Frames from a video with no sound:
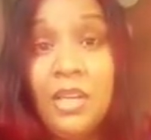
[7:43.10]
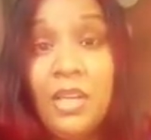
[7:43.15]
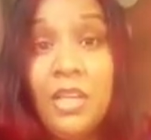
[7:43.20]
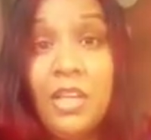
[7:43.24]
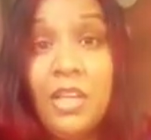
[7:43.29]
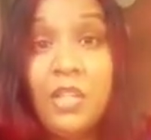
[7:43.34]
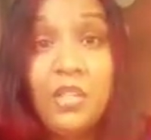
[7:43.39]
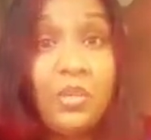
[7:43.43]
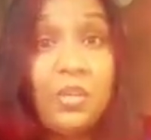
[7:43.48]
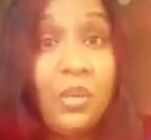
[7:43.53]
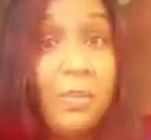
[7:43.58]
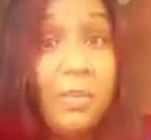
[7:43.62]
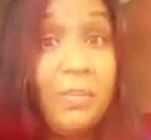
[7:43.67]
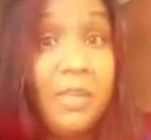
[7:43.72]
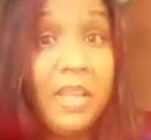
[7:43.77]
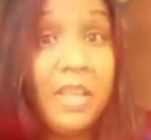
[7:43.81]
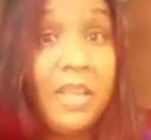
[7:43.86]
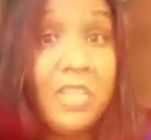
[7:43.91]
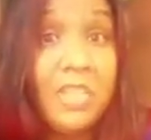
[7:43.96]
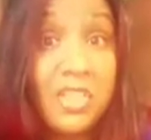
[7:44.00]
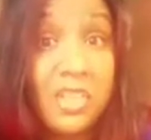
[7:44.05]
enjoy
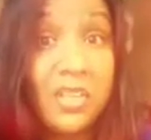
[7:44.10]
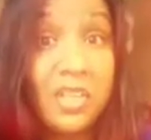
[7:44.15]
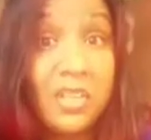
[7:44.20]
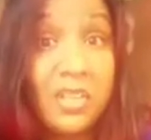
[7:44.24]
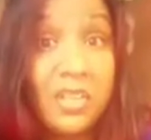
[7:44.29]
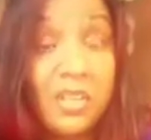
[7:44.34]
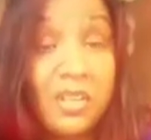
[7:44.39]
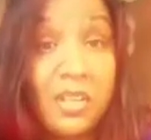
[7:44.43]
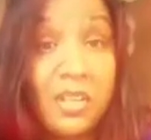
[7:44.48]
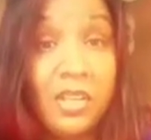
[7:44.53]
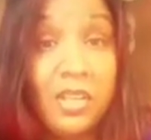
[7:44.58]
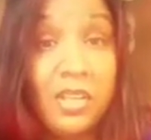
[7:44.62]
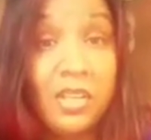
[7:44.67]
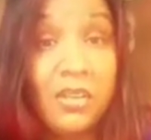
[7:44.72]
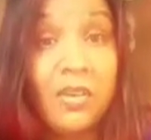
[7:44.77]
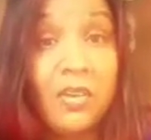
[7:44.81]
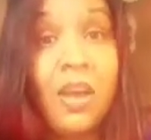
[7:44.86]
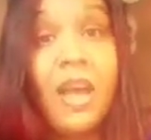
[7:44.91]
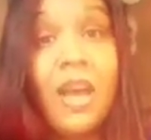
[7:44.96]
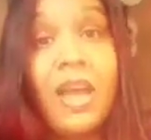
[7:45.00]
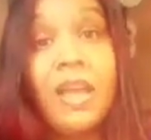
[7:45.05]
pleasure. You
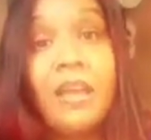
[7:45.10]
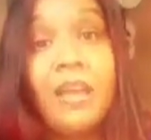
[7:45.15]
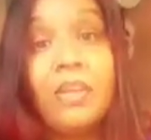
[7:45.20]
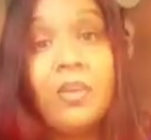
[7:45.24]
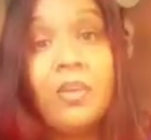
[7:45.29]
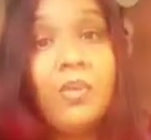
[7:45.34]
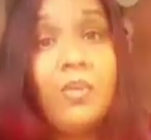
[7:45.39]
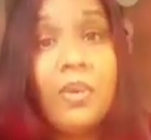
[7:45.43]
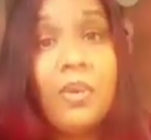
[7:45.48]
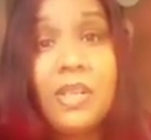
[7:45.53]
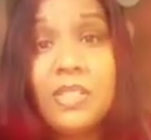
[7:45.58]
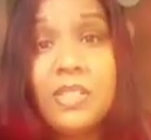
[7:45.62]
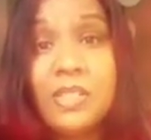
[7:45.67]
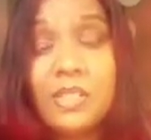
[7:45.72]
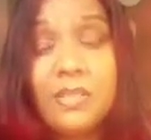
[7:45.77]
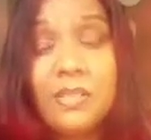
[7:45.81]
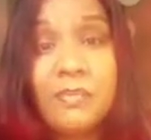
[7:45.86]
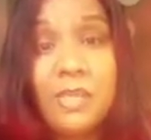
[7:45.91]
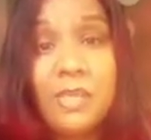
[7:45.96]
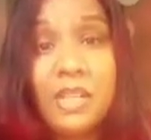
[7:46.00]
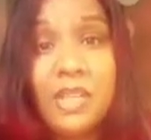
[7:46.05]
know, I don't want
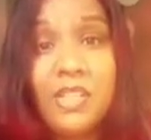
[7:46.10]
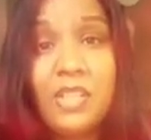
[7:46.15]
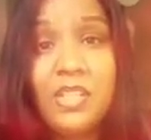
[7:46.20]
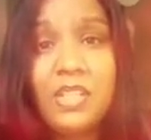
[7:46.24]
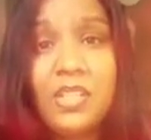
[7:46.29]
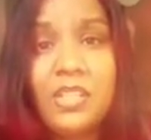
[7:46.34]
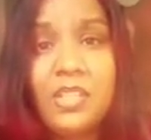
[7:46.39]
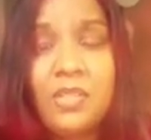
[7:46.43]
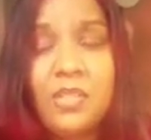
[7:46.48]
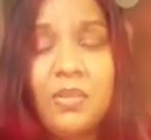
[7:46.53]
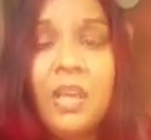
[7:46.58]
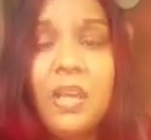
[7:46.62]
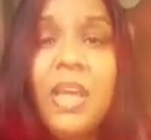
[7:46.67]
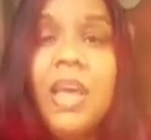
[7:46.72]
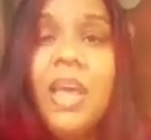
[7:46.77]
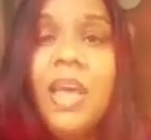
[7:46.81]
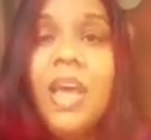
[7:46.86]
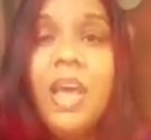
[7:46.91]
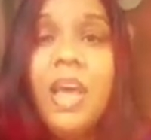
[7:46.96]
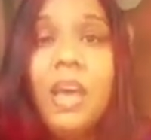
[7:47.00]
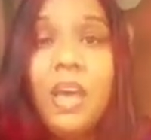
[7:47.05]
just money just to
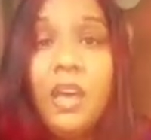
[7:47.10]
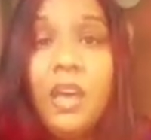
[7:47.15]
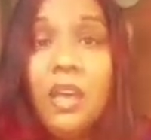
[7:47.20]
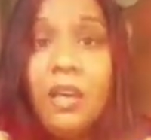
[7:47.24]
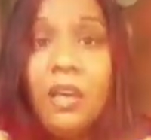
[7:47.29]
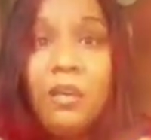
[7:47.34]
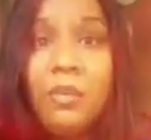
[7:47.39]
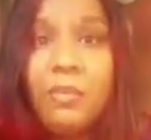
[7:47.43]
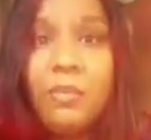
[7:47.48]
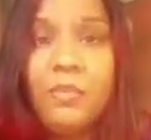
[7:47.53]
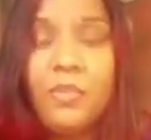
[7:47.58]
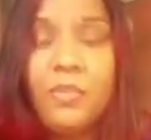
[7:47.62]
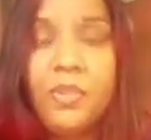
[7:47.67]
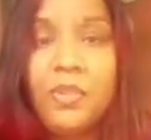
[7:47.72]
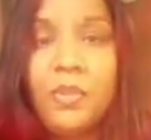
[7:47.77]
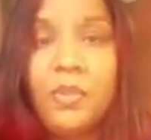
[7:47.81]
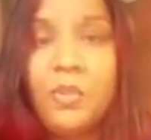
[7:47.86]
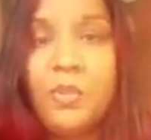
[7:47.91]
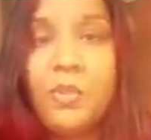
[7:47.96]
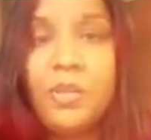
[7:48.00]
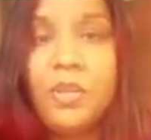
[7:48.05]
help
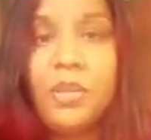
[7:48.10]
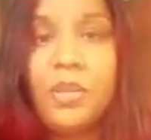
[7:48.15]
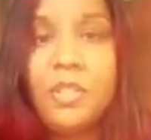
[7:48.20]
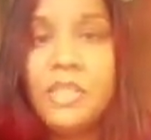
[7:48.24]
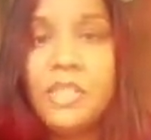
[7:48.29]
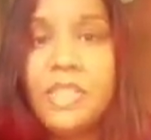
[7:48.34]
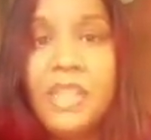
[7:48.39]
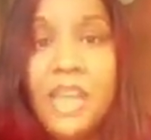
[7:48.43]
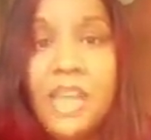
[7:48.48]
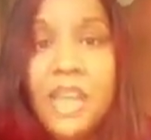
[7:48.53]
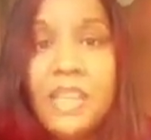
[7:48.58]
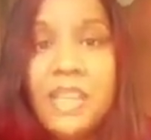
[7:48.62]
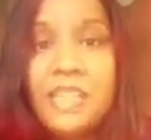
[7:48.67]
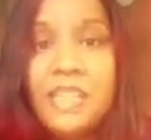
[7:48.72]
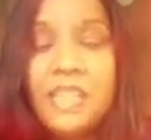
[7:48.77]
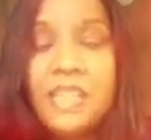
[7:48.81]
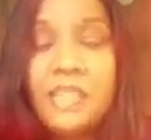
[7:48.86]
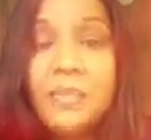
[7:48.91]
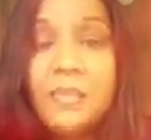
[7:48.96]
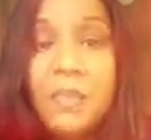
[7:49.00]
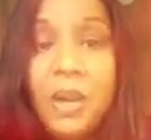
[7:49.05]
the world. Yes,
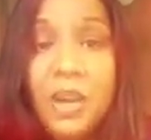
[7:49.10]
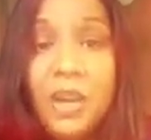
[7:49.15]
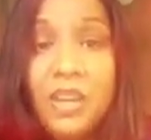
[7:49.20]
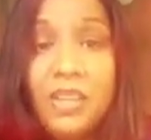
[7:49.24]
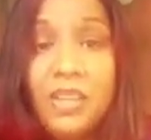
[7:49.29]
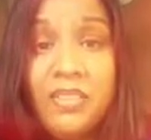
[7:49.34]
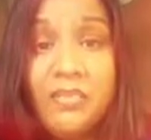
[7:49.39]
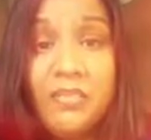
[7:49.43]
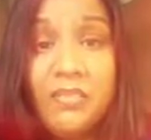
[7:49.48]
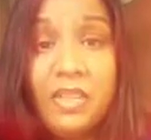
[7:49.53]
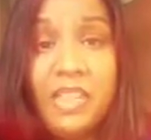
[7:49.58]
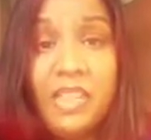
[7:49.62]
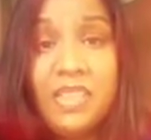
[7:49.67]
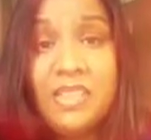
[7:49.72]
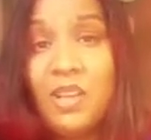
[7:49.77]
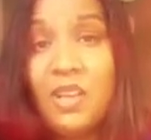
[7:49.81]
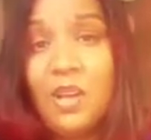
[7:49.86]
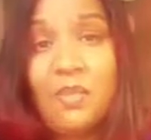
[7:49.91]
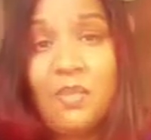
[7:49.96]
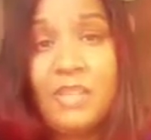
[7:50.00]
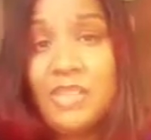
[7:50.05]
that's part of me. It's
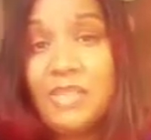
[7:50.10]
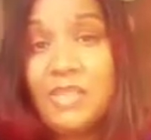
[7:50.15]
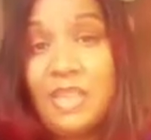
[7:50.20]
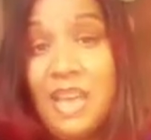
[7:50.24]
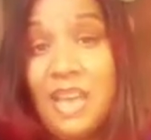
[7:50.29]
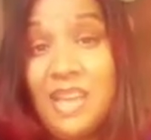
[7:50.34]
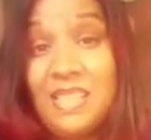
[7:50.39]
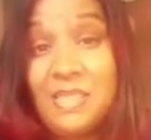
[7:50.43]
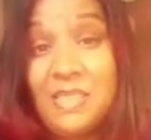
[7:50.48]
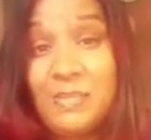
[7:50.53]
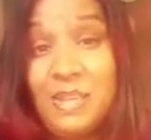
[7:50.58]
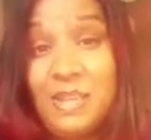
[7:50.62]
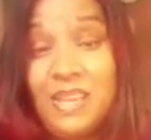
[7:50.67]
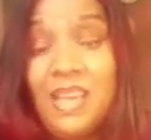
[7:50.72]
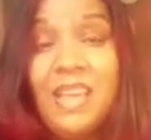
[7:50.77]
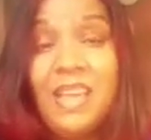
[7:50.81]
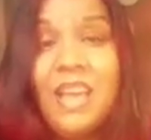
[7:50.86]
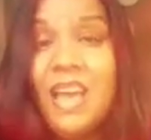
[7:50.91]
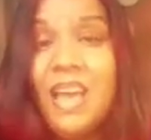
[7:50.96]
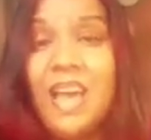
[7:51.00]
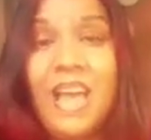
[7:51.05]
always has been.
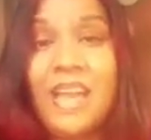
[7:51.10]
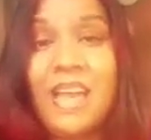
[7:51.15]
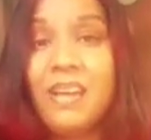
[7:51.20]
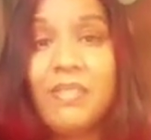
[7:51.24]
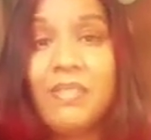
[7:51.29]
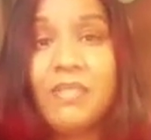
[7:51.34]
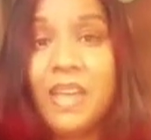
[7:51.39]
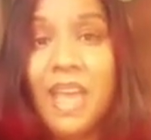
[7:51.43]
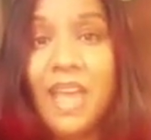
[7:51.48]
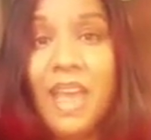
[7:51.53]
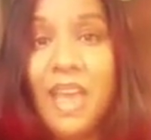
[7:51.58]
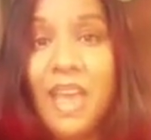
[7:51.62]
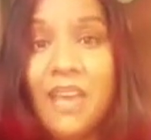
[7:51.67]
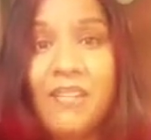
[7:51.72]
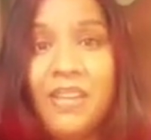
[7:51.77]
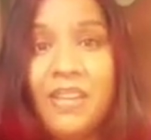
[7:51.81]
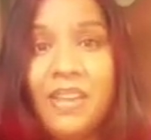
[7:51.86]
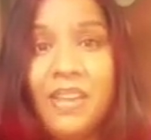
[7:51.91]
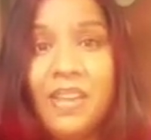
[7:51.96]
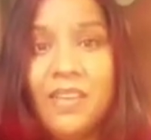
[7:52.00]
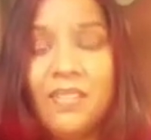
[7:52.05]
I don't have
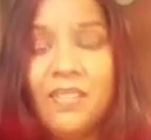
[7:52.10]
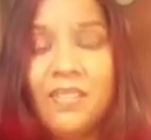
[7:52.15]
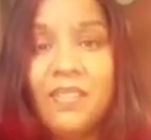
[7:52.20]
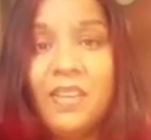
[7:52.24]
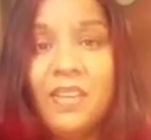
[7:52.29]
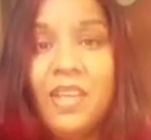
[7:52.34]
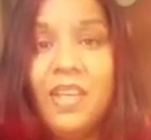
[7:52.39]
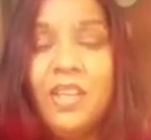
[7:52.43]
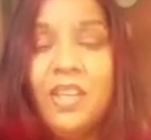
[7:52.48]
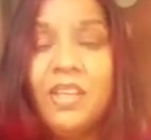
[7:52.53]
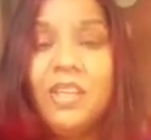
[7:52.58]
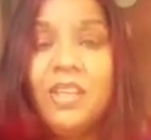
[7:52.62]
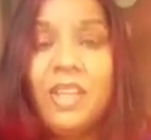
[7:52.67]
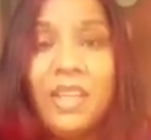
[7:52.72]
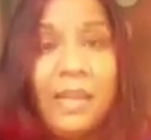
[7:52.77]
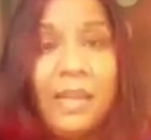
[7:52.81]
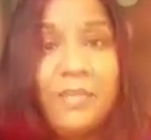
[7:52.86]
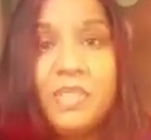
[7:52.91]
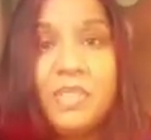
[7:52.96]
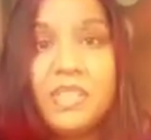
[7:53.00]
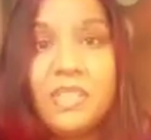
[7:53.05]
enough,
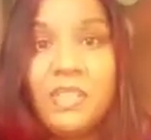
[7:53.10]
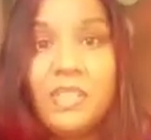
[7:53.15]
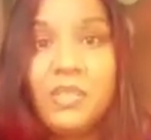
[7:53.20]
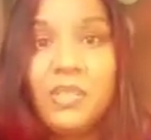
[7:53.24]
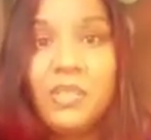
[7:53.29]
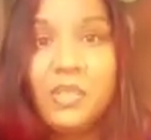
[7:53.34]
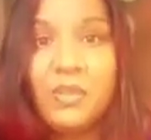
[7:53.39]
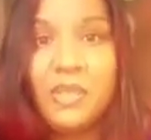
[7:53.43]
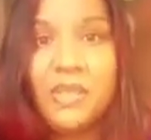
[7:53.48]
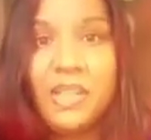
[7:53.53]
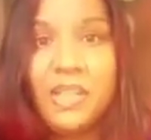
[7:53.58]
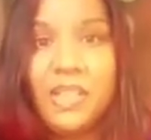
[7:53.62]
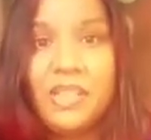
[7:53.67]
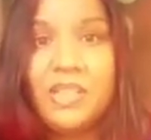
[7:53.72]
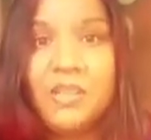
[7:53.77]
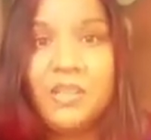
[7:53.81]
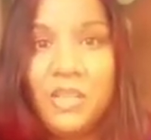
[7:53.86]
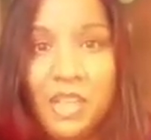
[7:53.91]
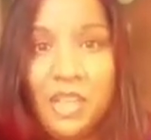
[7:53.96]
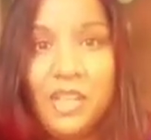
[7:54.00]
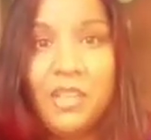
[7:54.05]
and I'm still doing it.
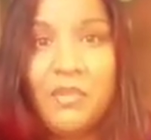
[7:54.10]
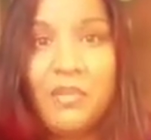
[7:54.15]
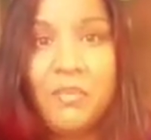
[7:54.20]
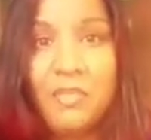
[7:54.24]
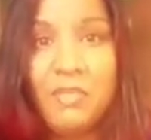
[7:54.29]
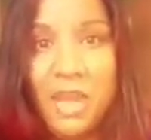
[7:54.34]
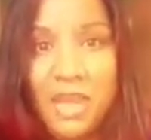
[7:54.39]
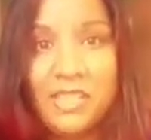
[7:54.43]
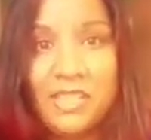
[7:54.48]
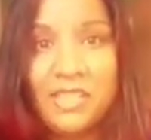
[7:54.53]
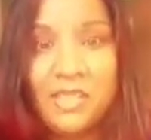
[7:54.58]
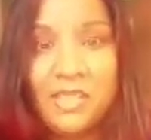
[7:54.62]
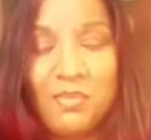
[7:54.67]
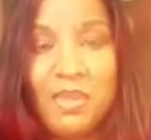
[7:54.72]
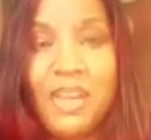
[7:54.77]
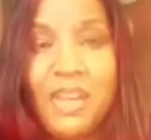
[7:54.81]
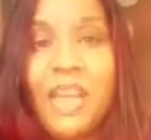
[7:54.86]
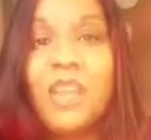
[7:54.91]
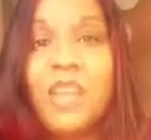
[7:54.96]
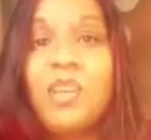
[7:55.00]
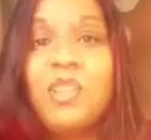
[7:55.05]
So can you imagine
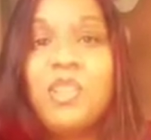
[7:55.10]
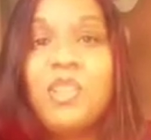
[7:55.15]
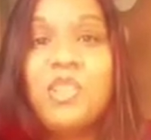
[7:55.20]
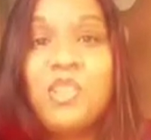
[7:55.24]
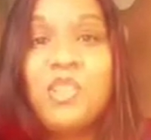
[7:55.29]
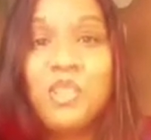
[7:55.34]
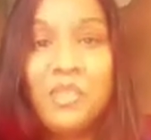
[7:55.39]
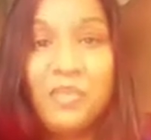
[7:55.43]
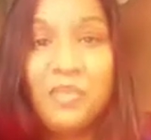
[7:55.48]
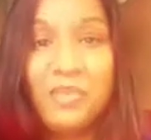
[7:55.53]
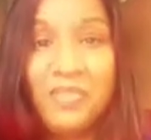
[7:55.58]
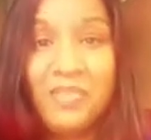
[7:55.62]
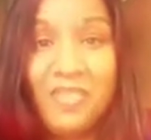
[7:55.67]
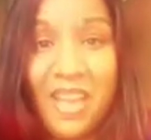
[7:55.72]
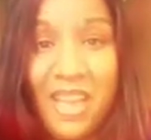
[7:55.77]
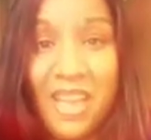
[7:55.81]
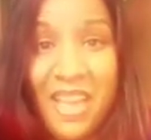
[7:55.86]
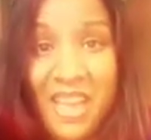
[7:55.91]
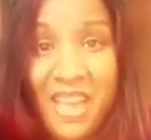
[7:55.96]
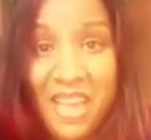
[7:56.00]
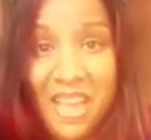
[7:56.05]
what I could do if
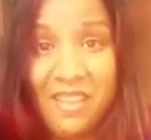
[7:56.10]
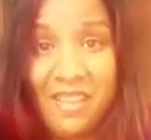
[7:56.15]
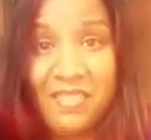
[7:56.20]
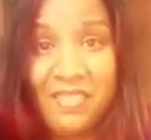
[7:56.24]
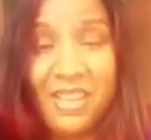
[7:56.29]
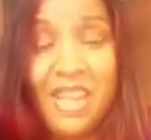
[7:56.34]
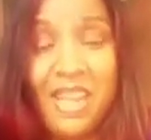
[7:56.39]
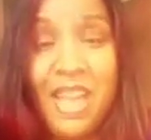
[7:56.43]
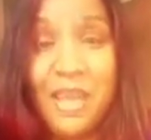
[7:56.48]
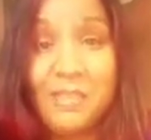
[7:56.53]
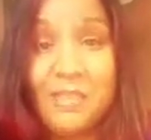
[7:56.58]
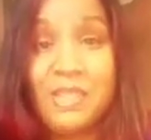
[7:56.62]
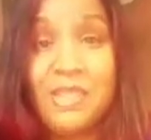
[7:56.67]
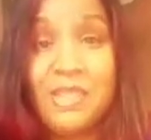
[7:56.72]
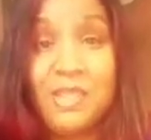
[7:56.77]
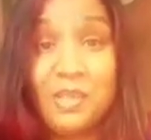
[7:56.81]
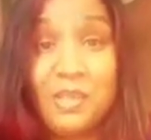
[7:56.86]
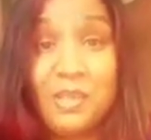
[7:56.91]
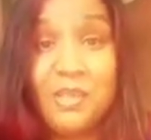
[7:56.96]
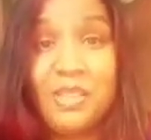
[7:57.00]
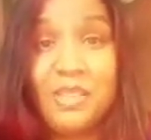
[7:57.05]
I have it?
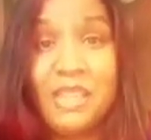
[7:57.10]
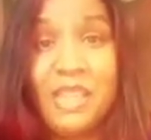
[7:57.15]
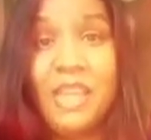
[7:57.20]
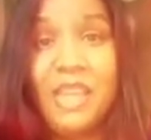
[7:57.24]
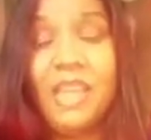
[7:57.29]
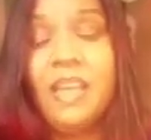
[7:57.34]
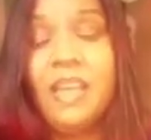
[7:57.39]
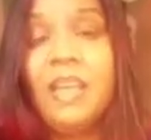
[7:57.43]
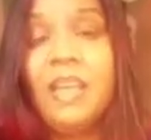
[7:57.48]
Absolutely.